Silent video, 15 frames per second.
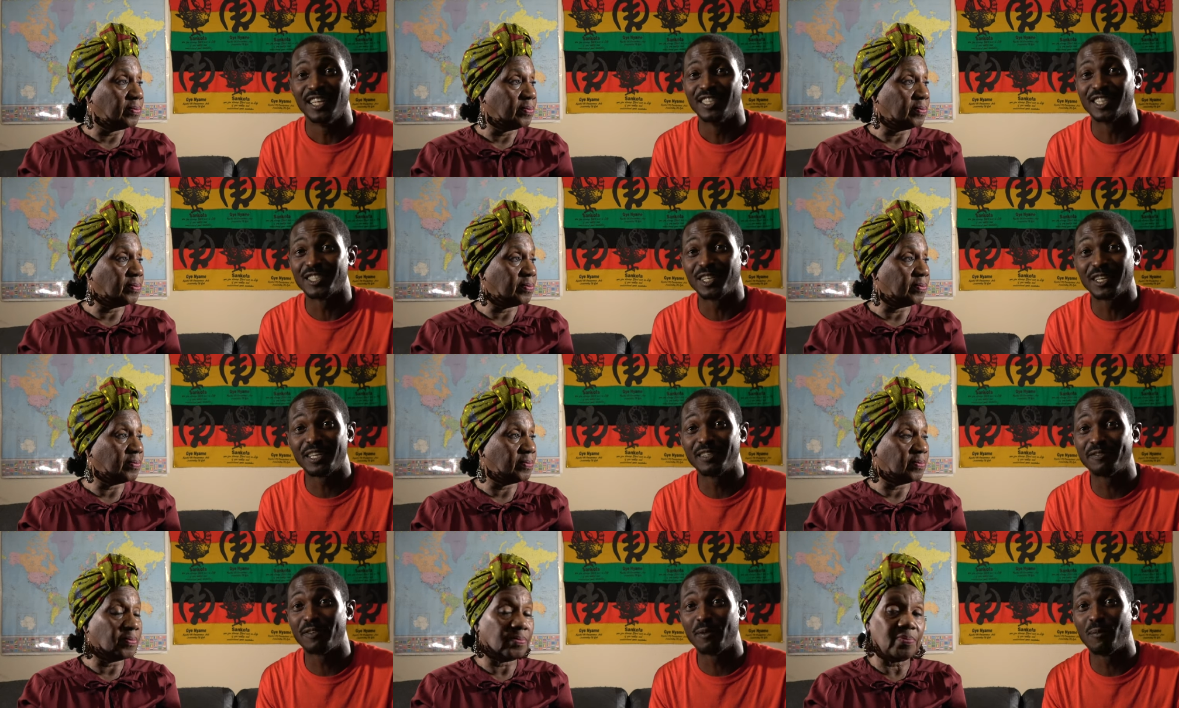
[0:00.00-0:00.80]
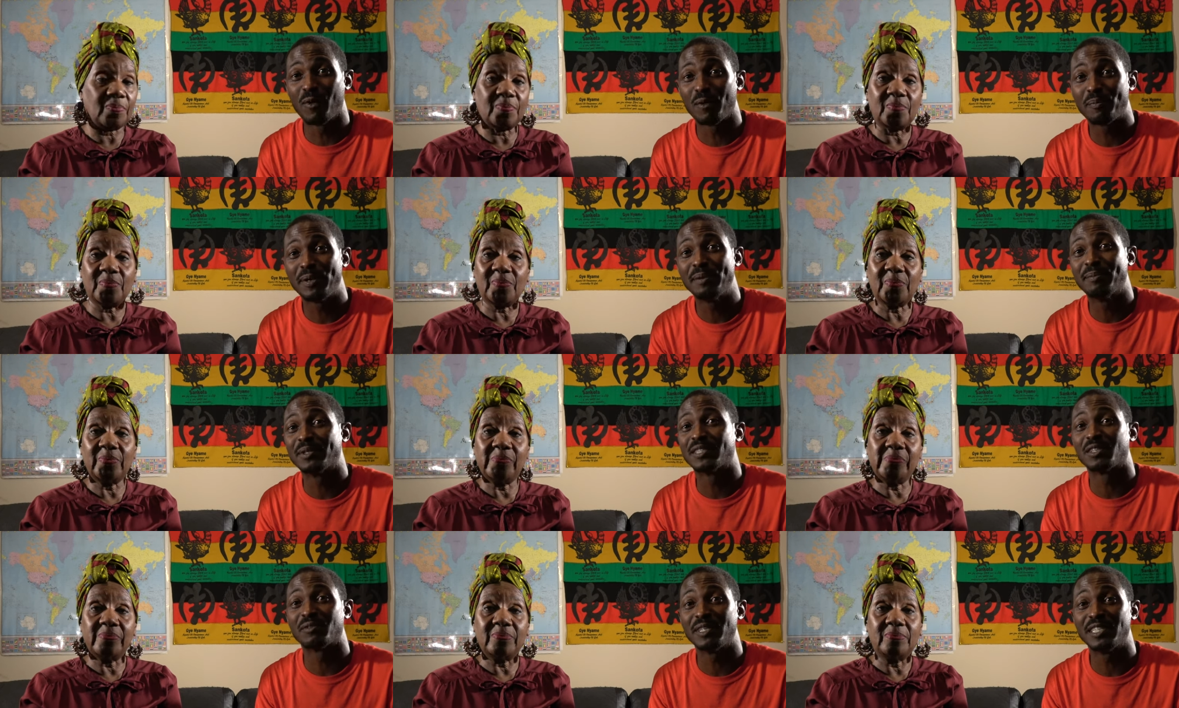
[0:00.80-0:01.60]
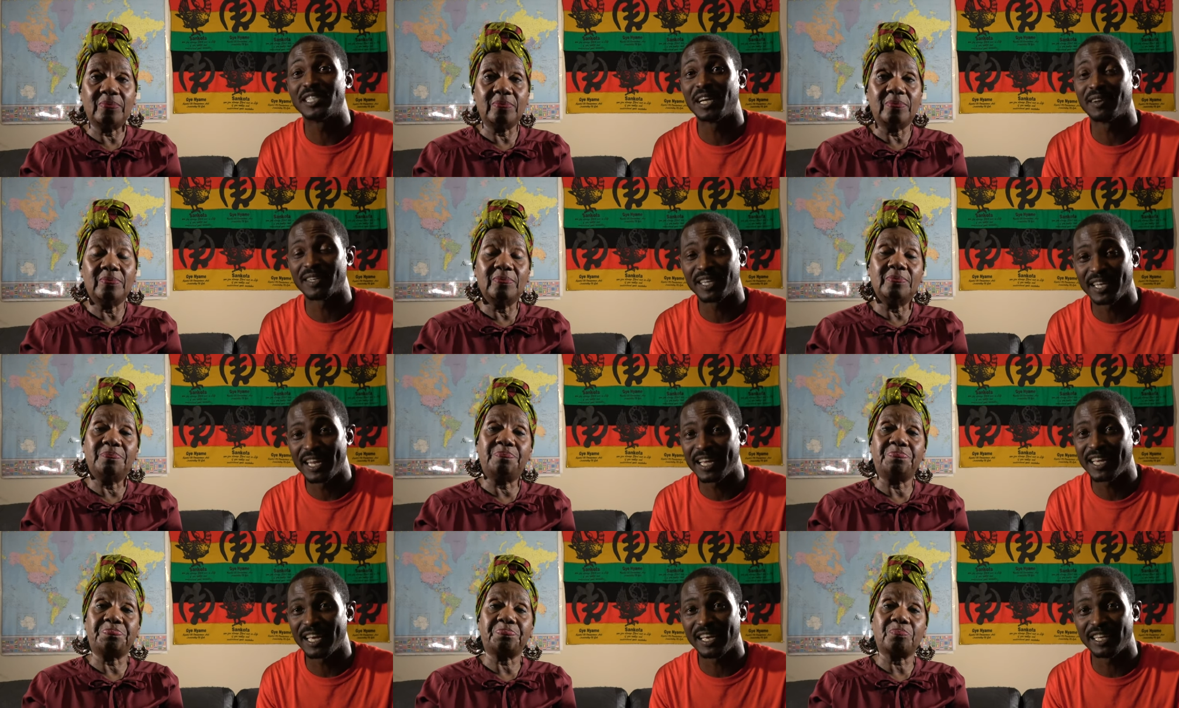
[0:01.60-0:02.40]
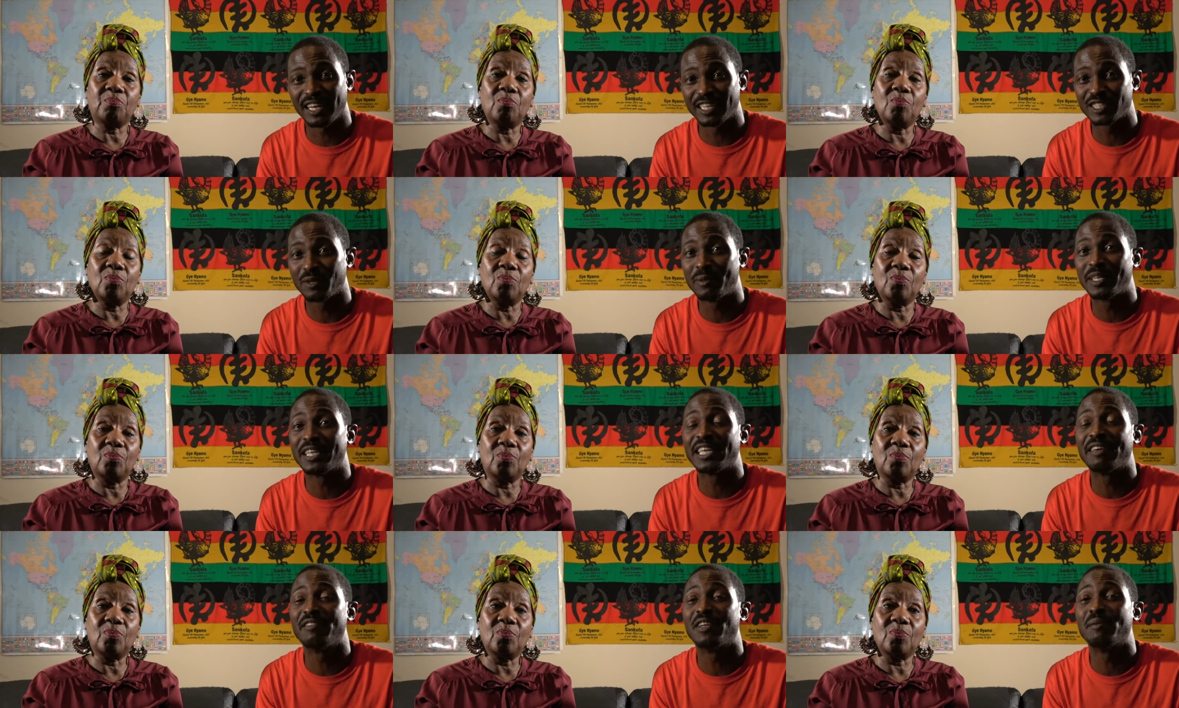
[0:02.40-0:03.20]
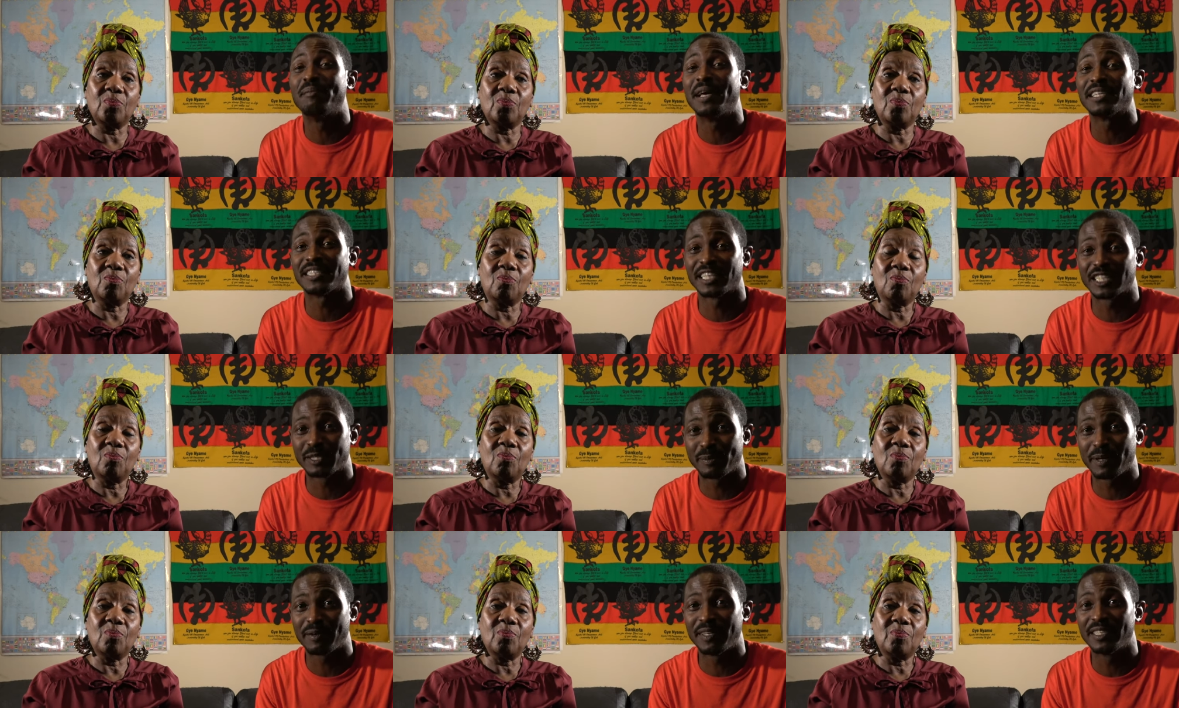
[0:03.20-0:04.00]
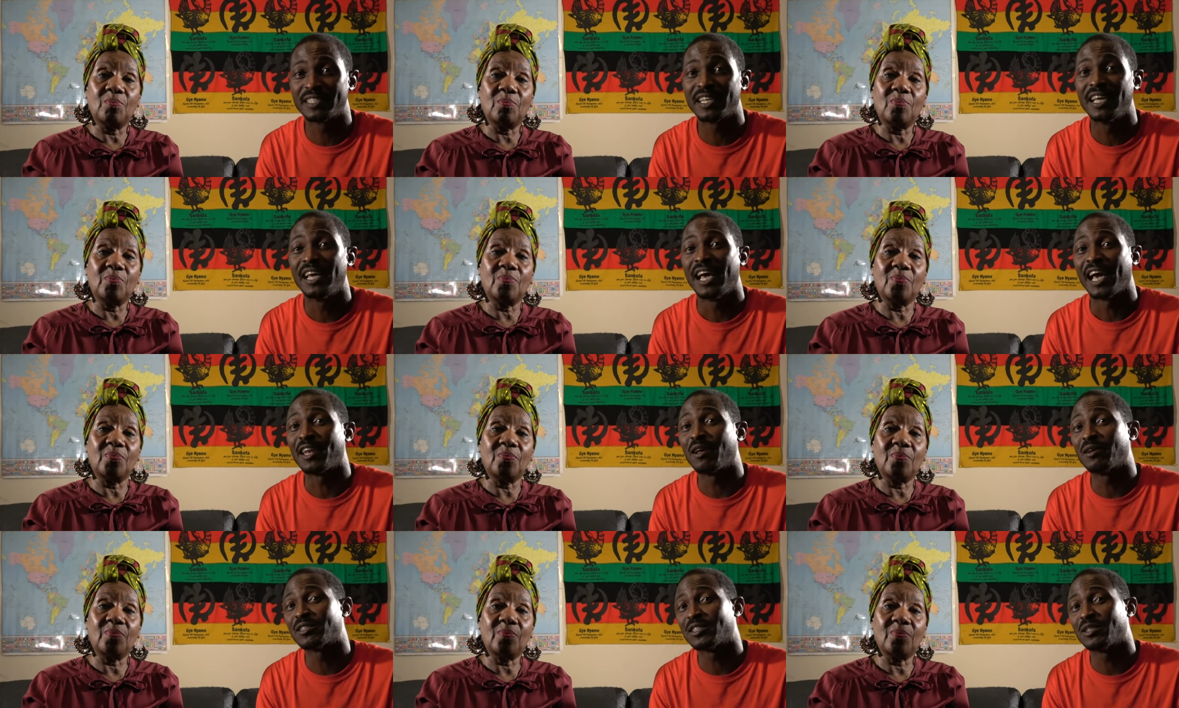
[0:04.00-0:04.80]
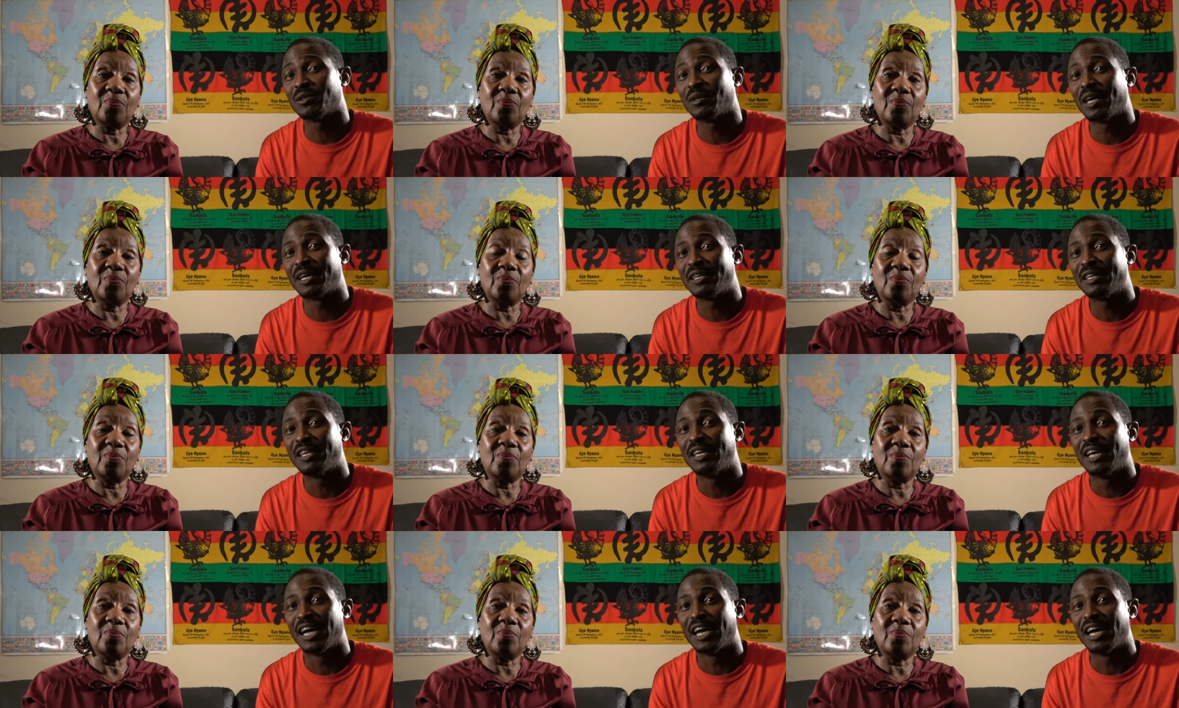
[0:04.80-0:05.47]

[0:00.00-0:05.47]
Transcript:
Speaker 1: just looking for more people to reach out and connect uh, so we can give you the best experience and also uh,